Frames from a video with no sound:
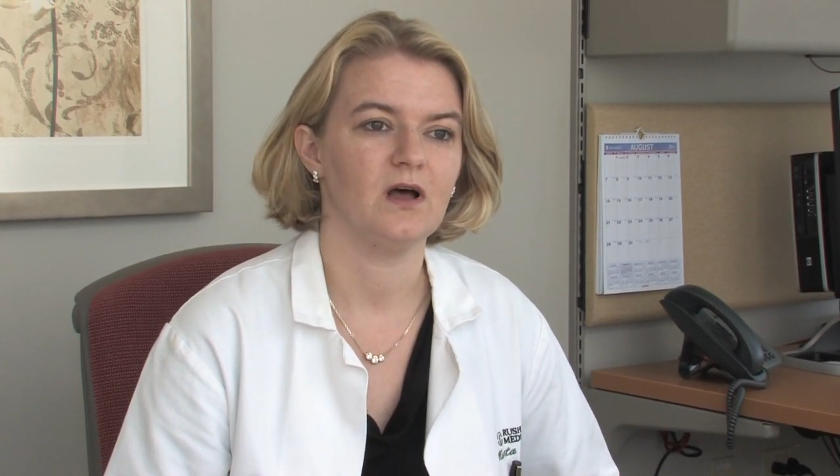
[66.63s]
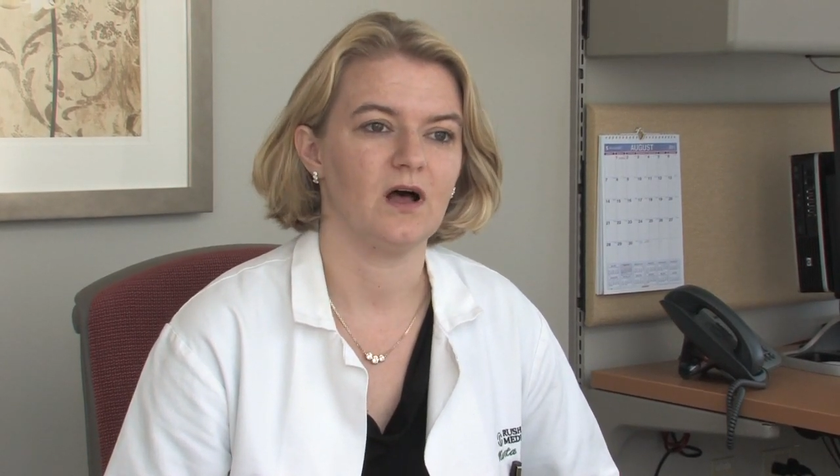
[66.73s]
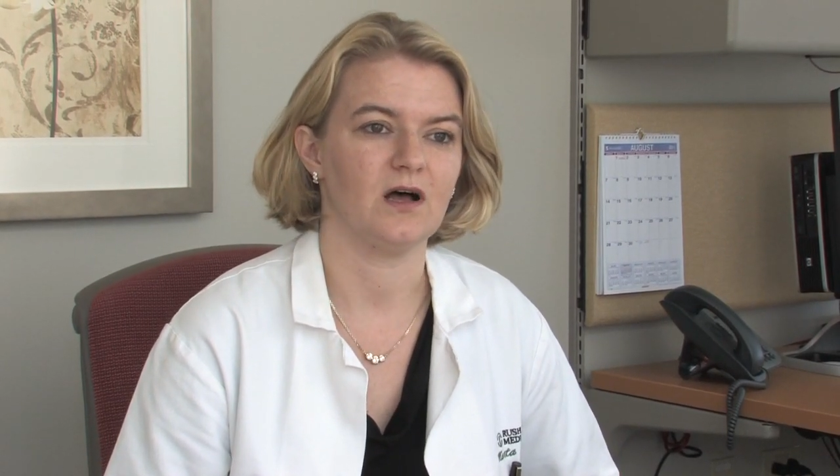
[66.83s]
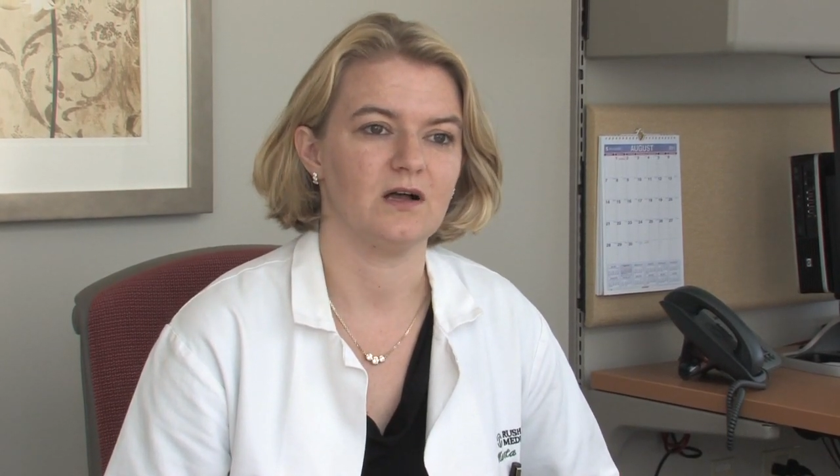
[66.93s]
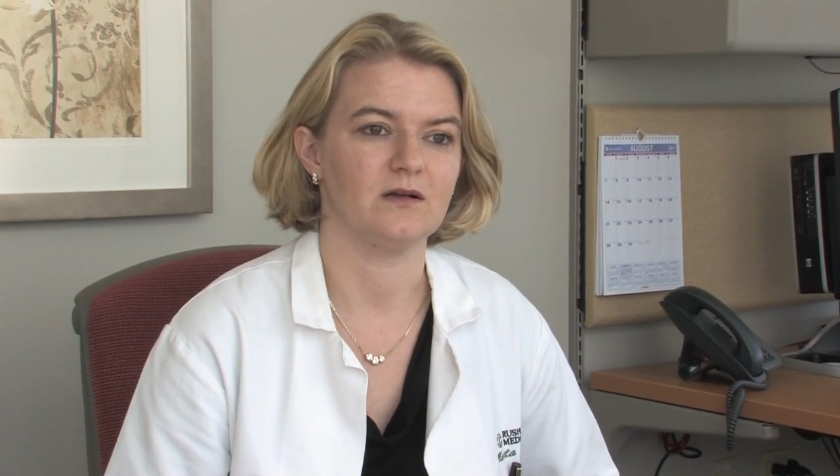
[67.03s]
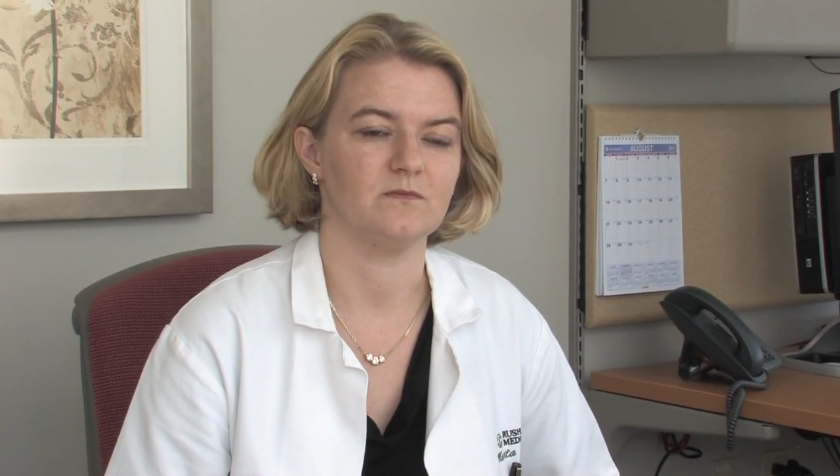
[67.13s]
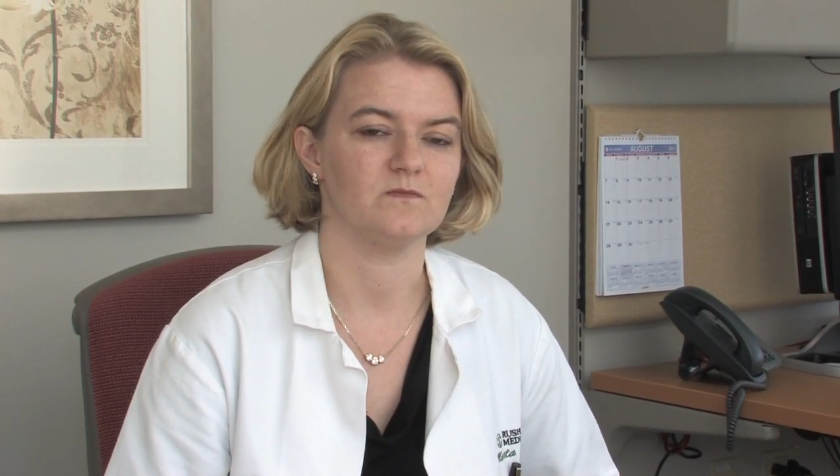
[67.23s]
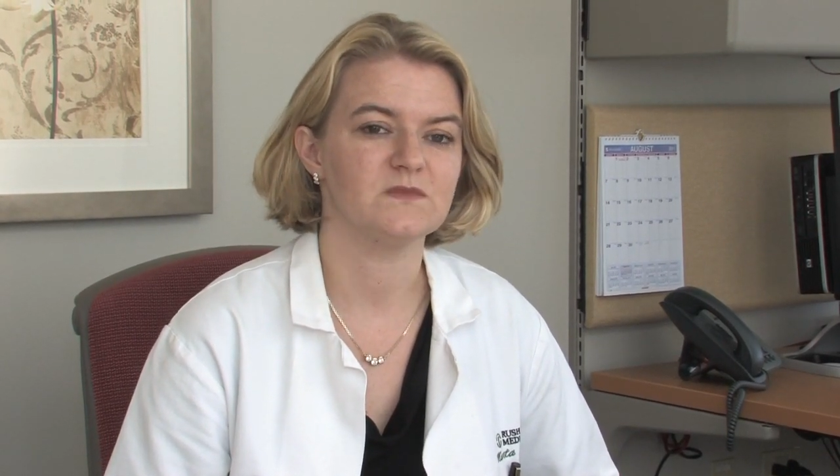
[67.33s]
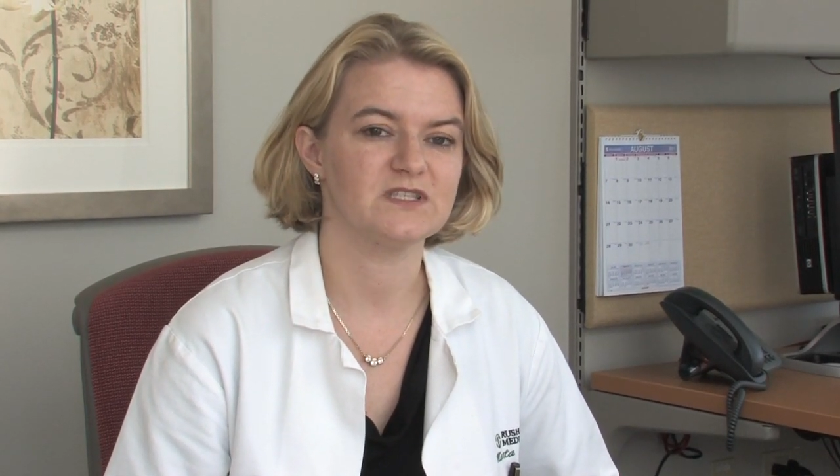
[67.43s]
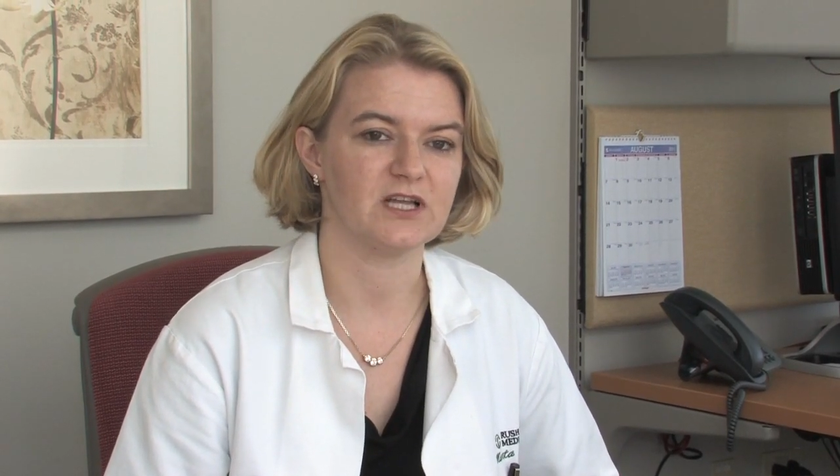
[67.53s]
um,
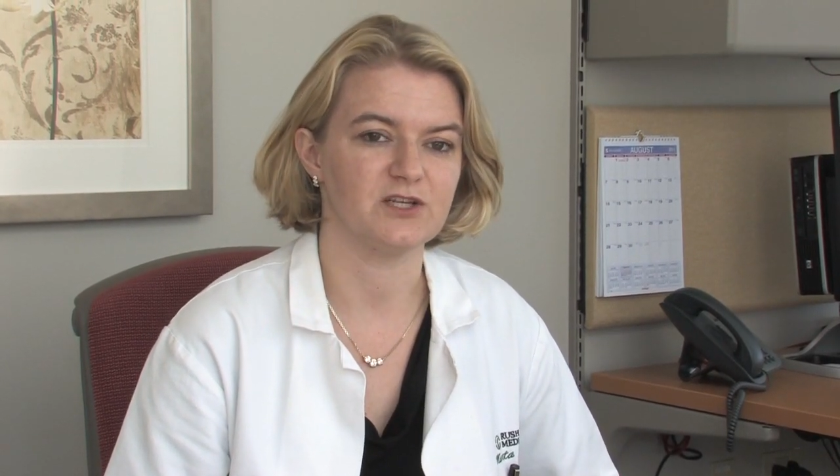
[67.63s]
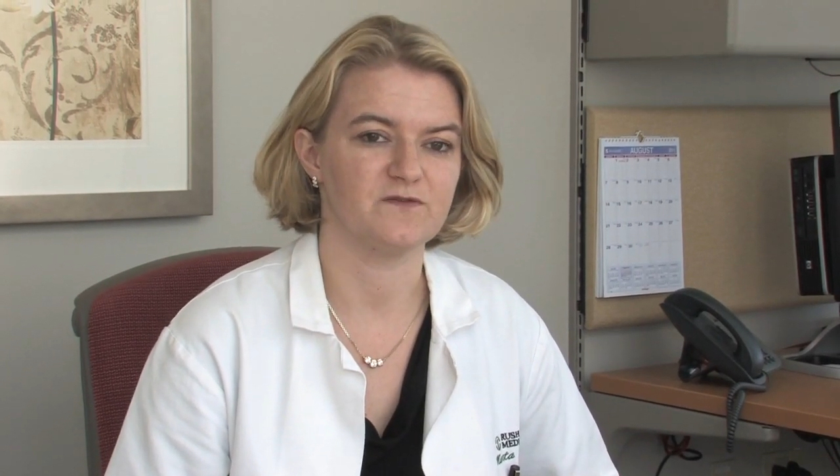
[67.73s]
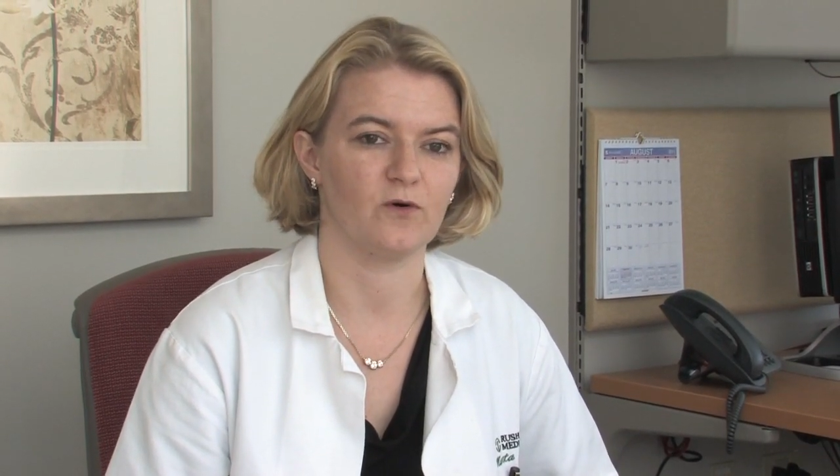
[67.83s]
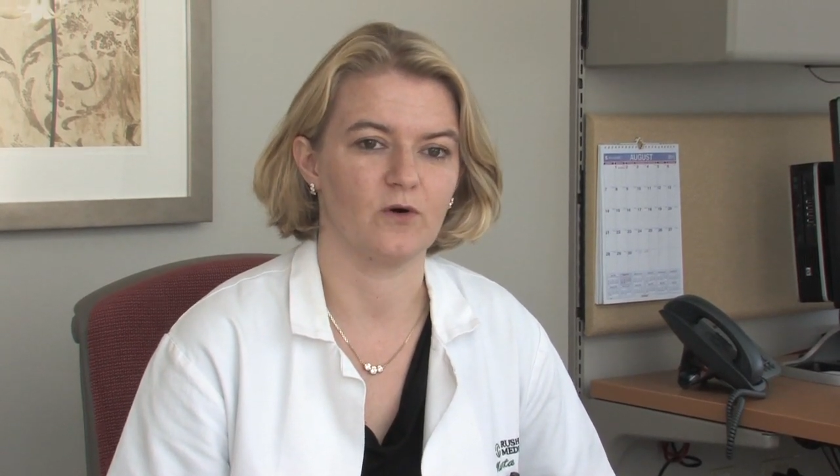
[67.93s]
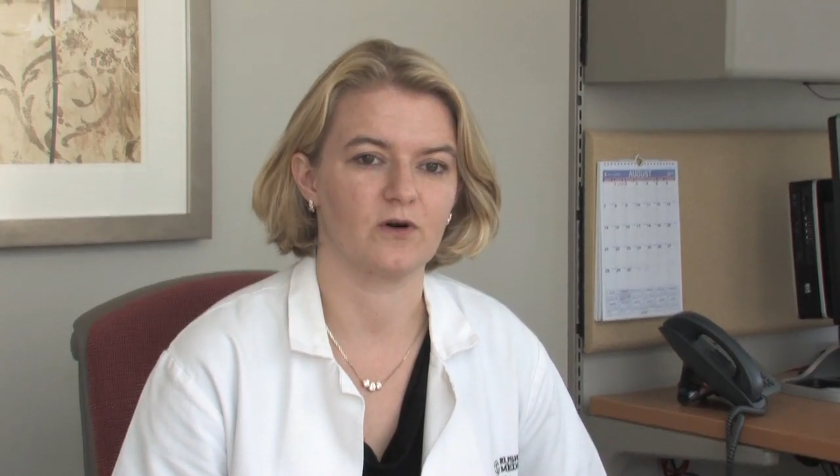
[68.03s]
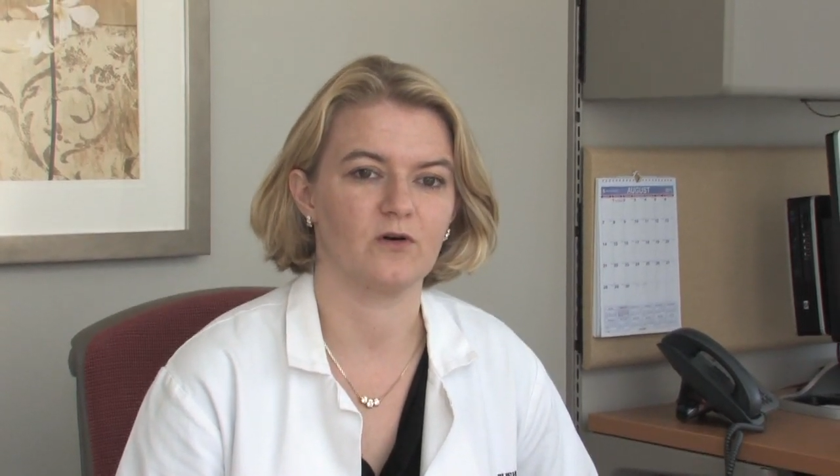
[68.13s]
stage four